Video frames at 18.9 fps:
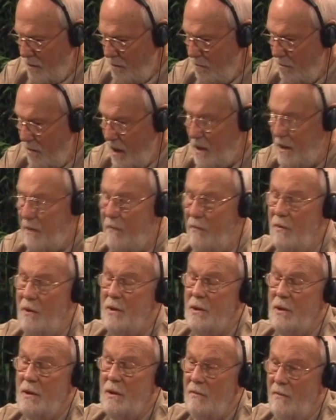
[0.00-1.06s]
many of
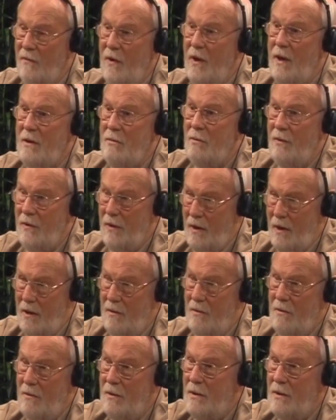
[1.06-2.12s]
which conflict with the others.